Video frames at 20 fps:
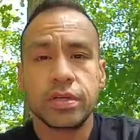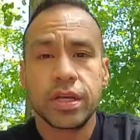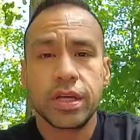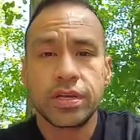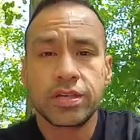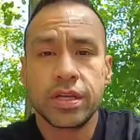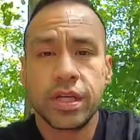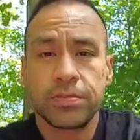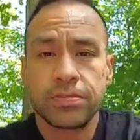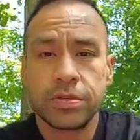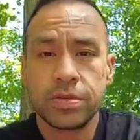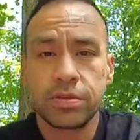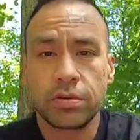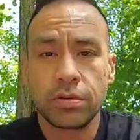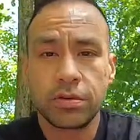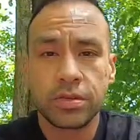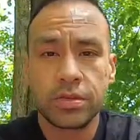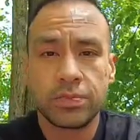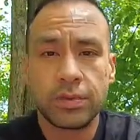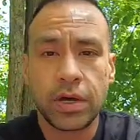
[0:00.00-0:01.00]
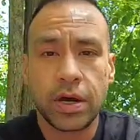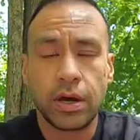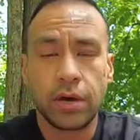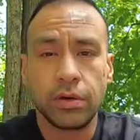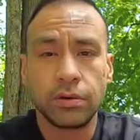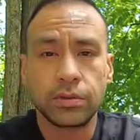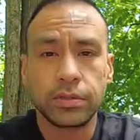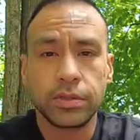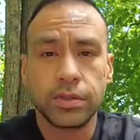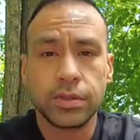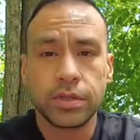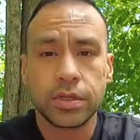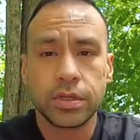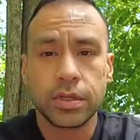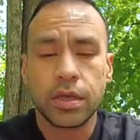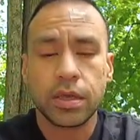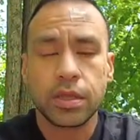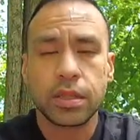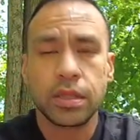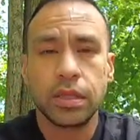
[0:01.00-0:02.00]
Today's episode is about
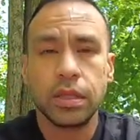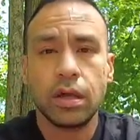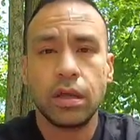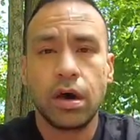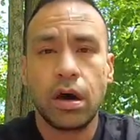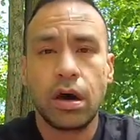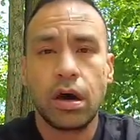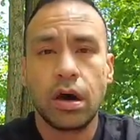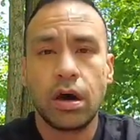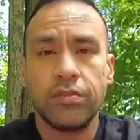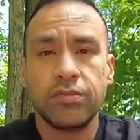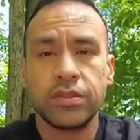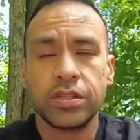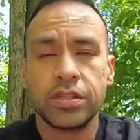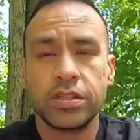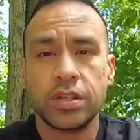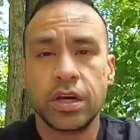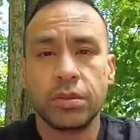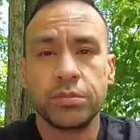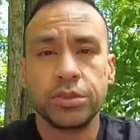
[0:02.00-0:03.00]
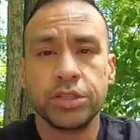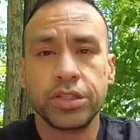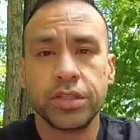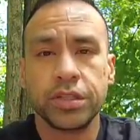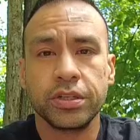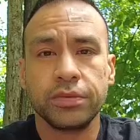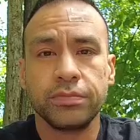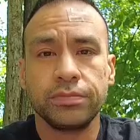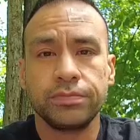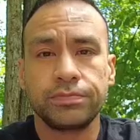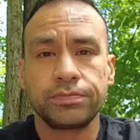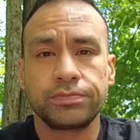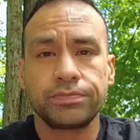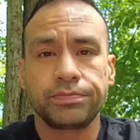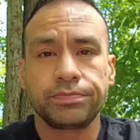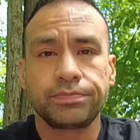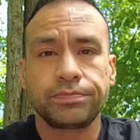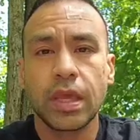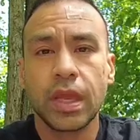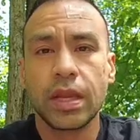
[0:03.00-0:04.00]
the law of assumption
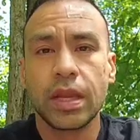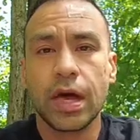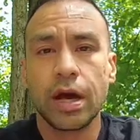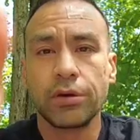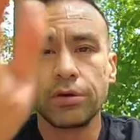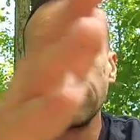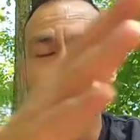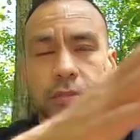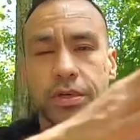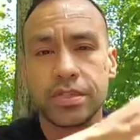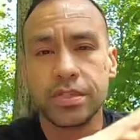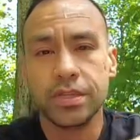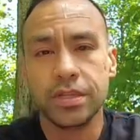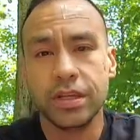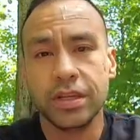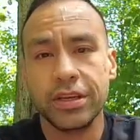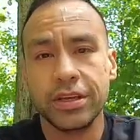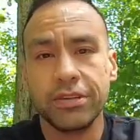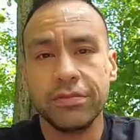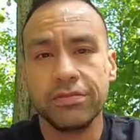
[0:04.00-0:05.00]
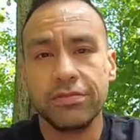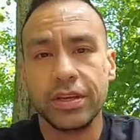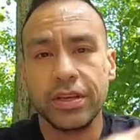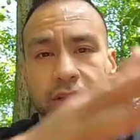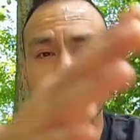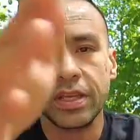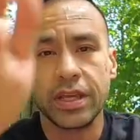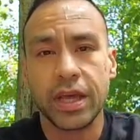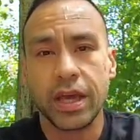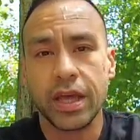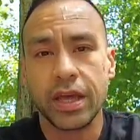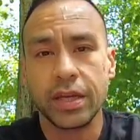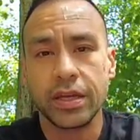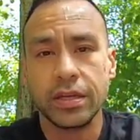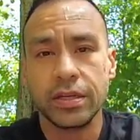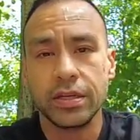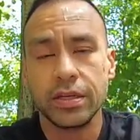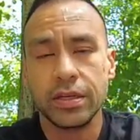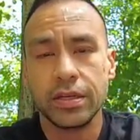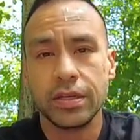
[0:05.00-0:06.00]
and how you must live in the
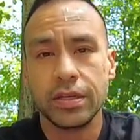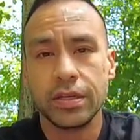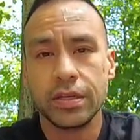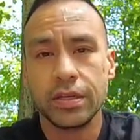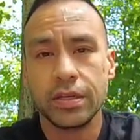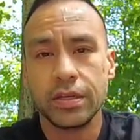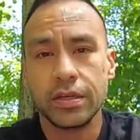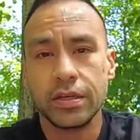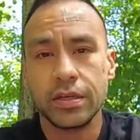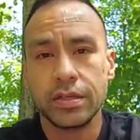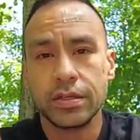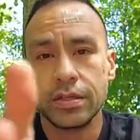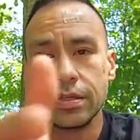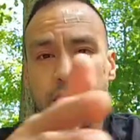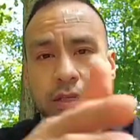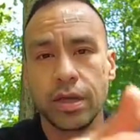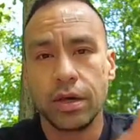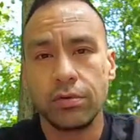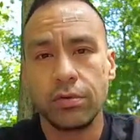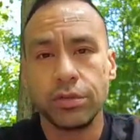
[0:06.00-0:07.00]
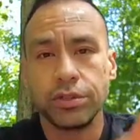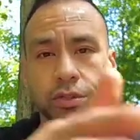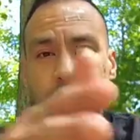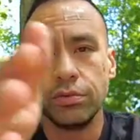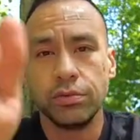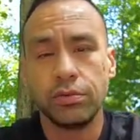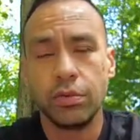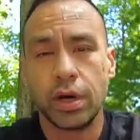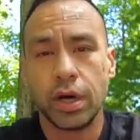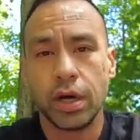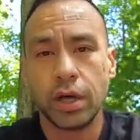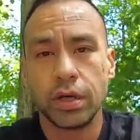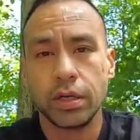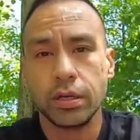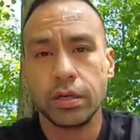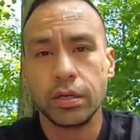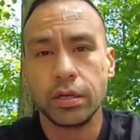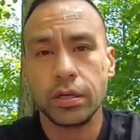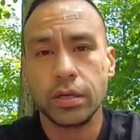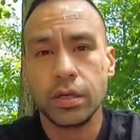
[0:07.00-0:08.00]
end to get what you want.
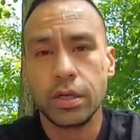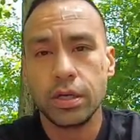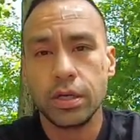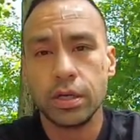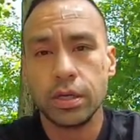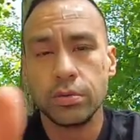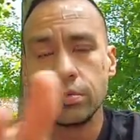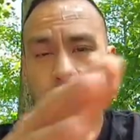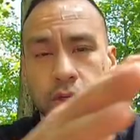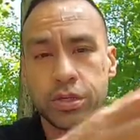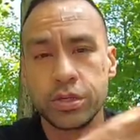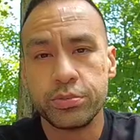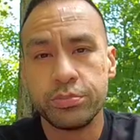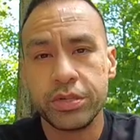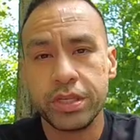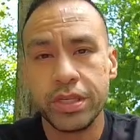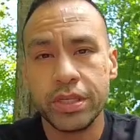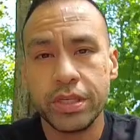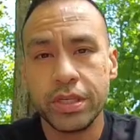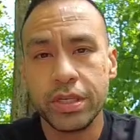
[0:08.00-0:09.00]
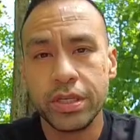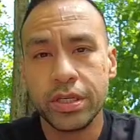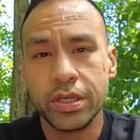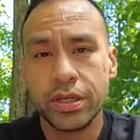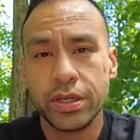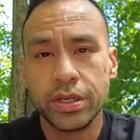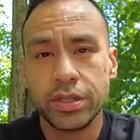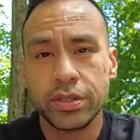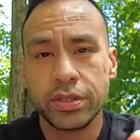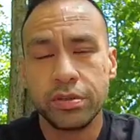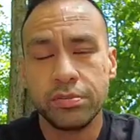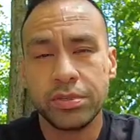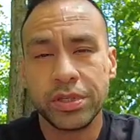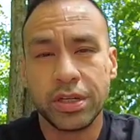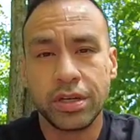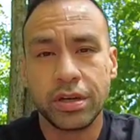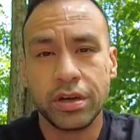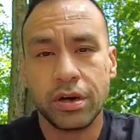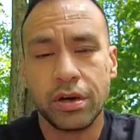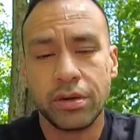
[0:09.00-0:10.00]
You must be to
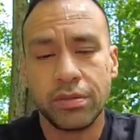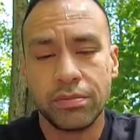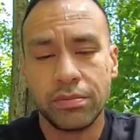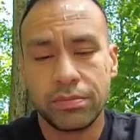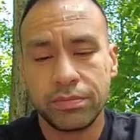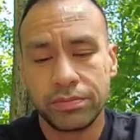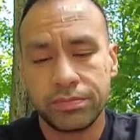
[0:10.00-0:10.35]
become.